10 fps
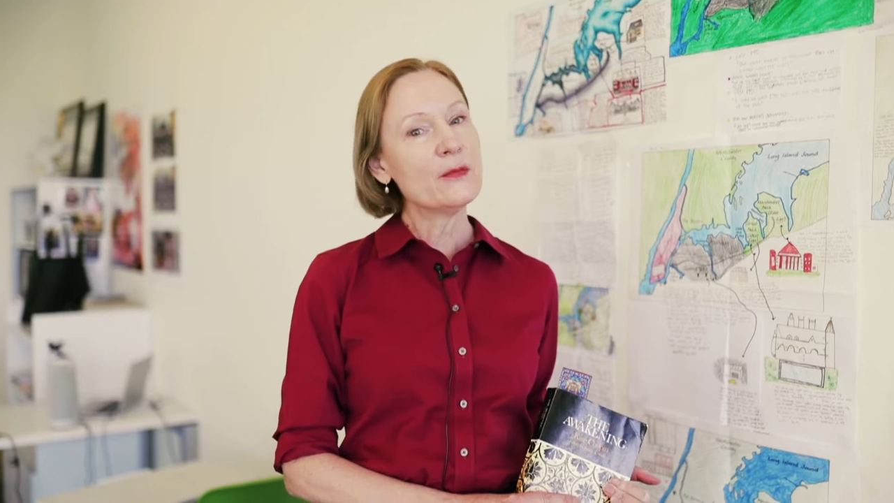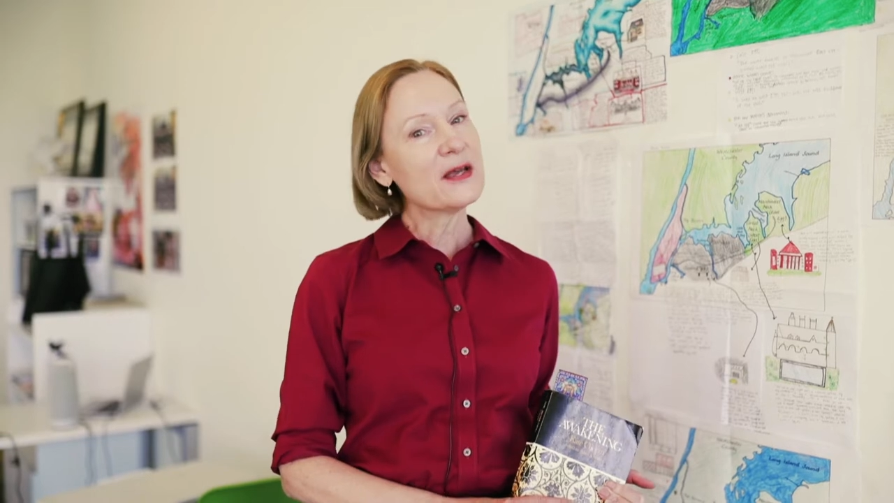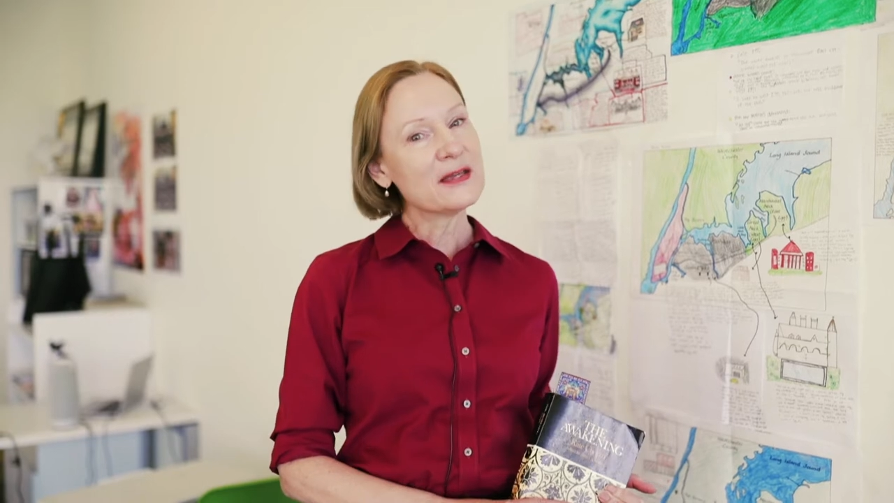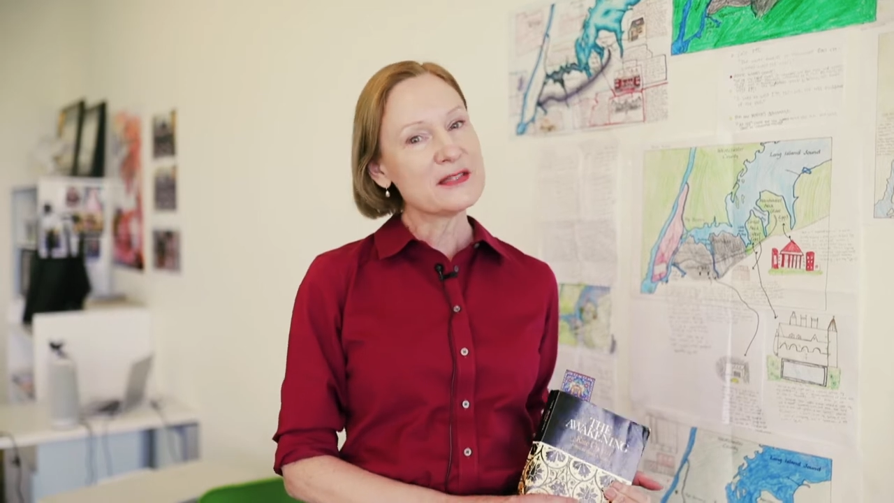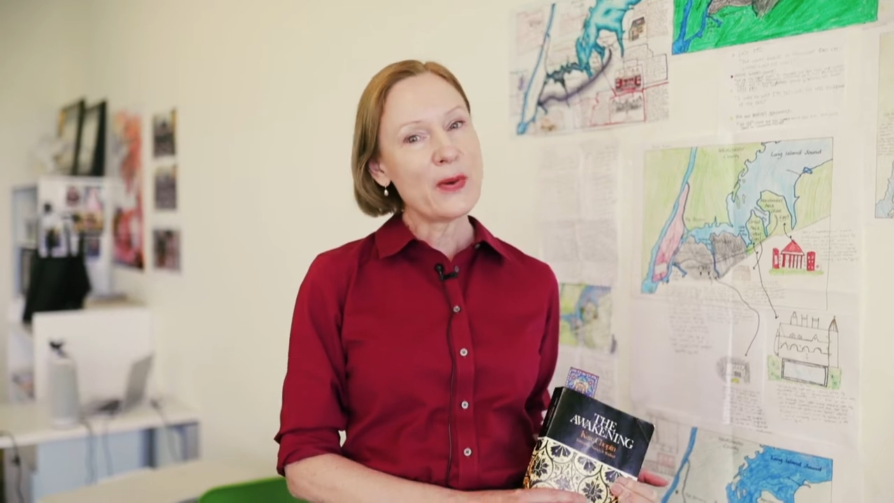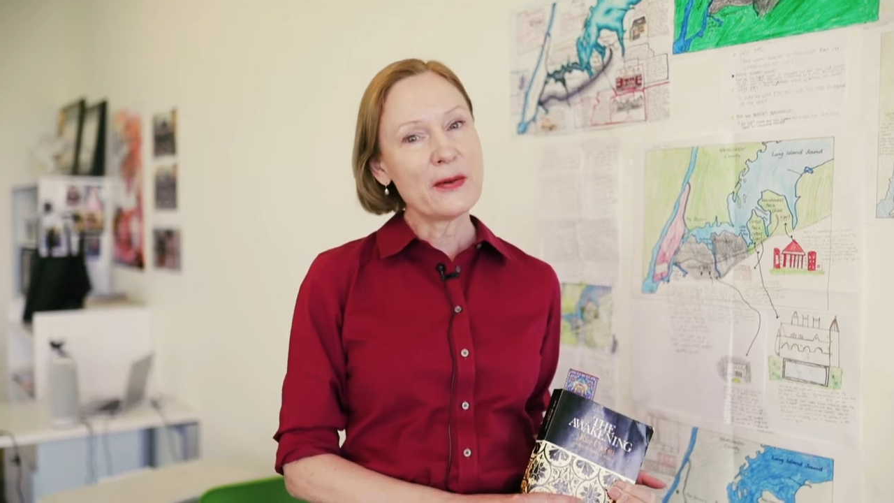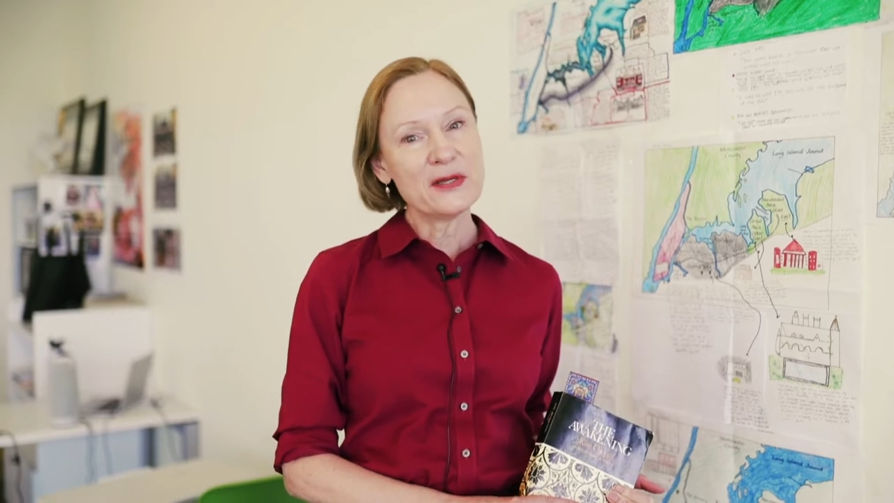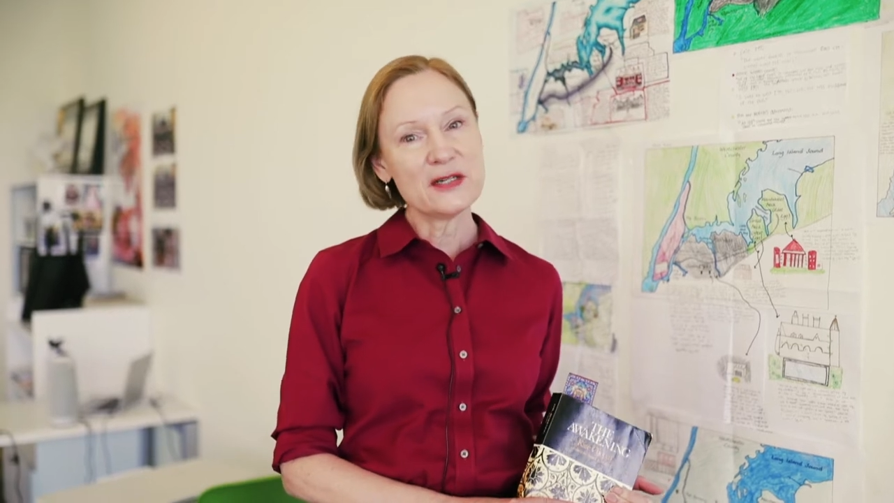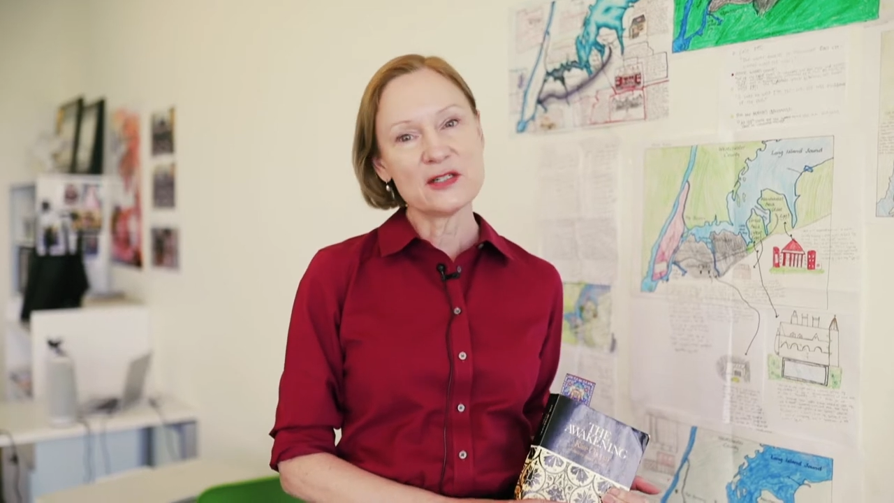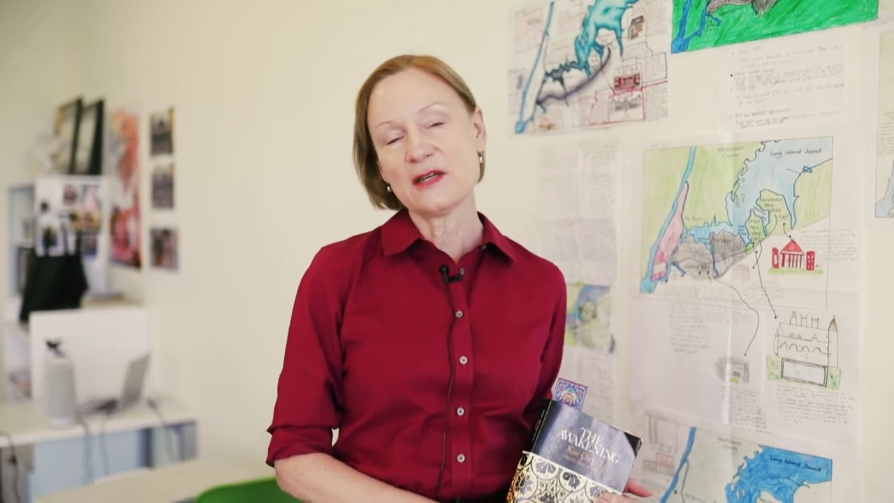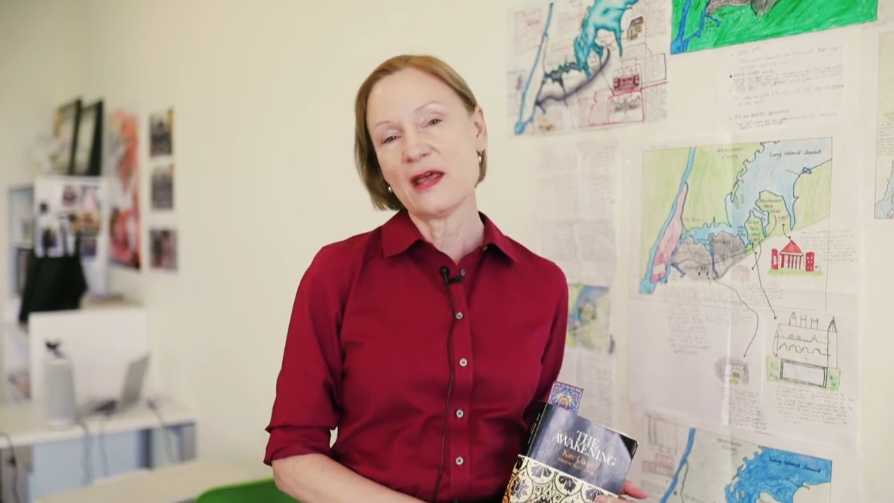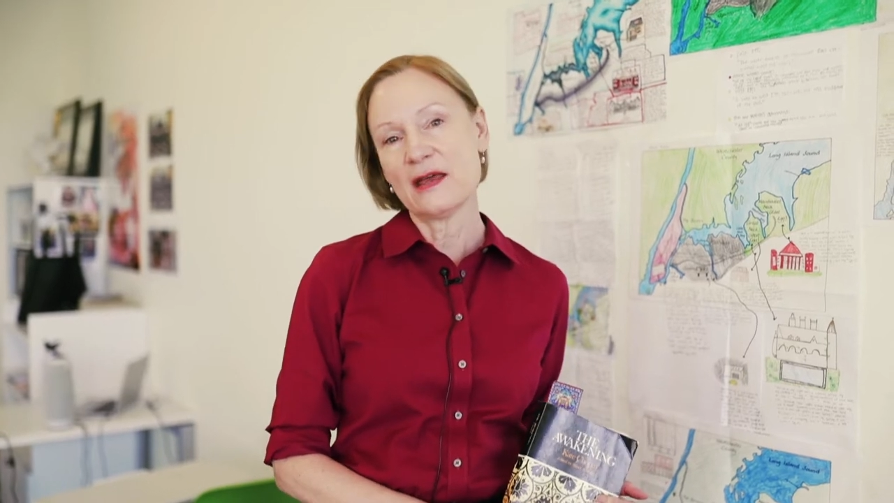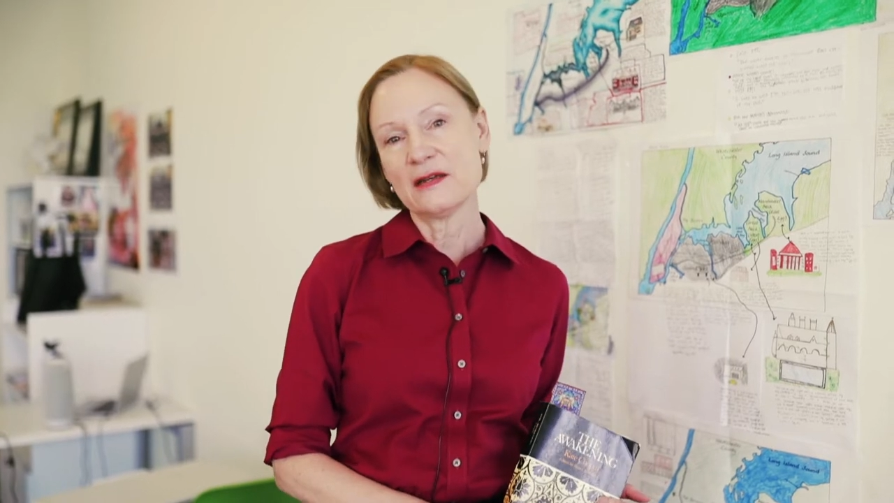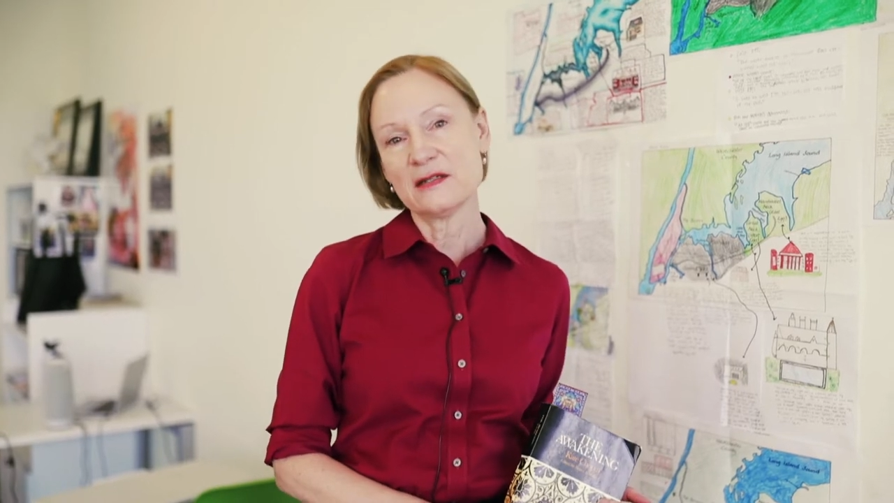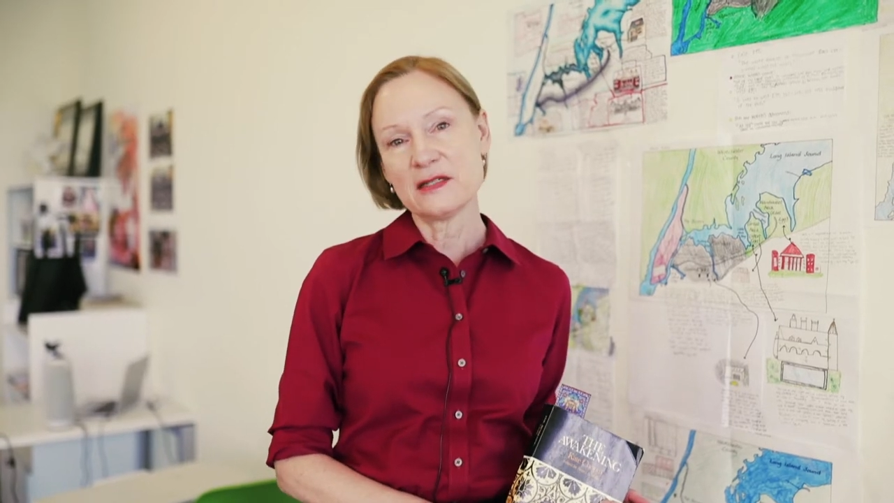what gets published
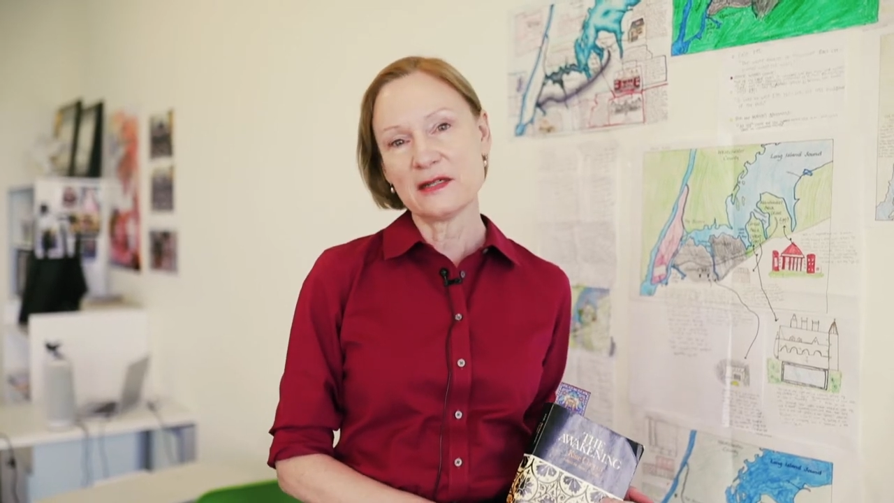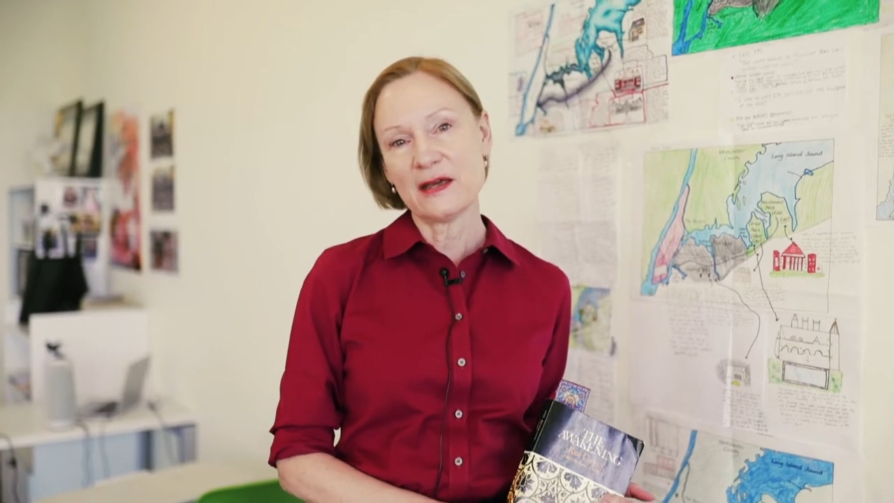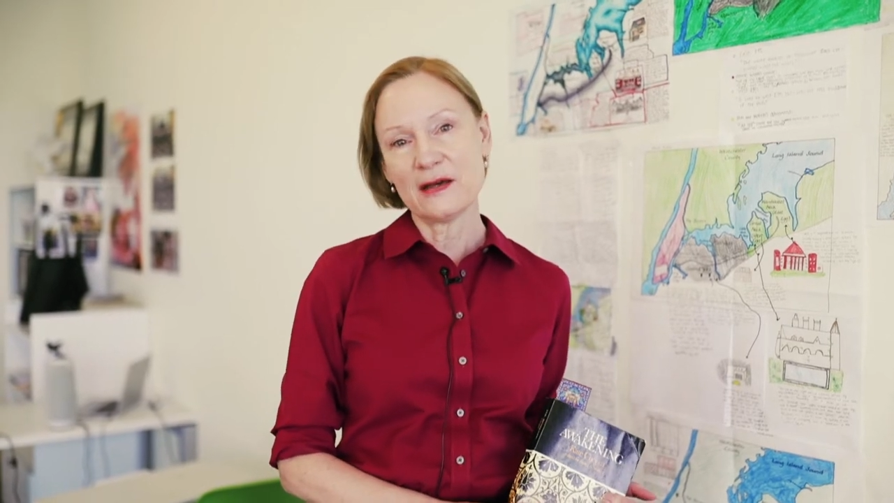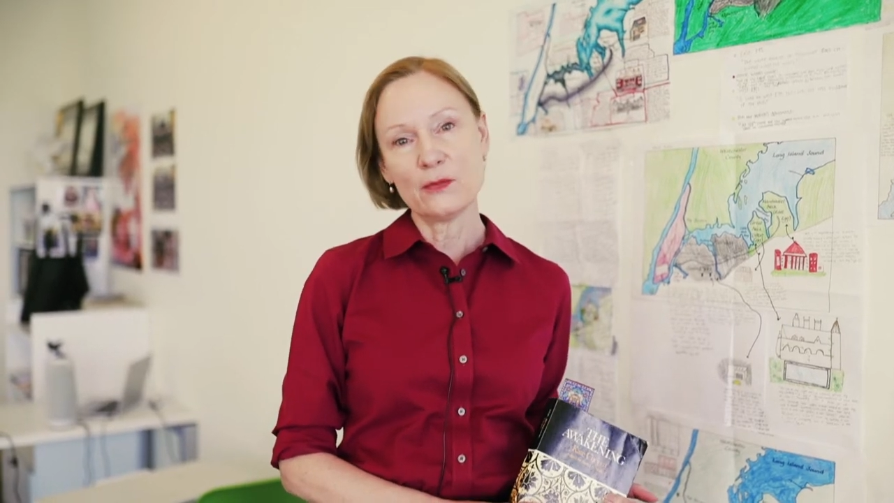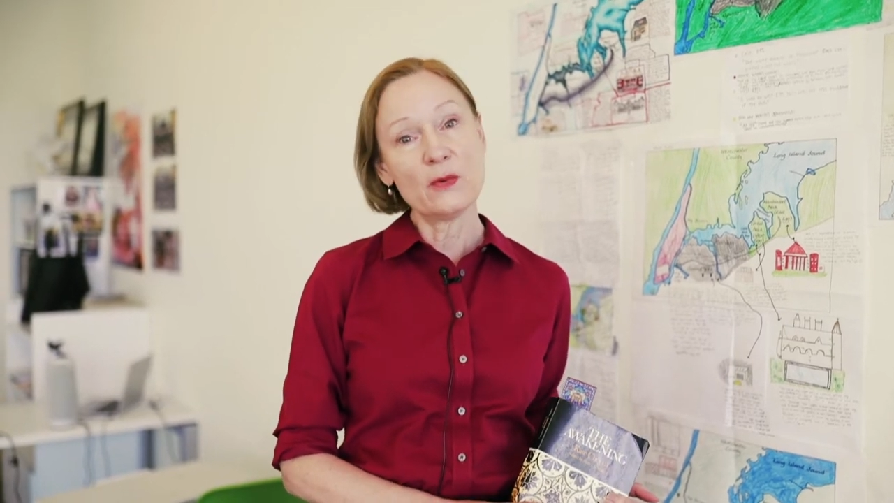and uh,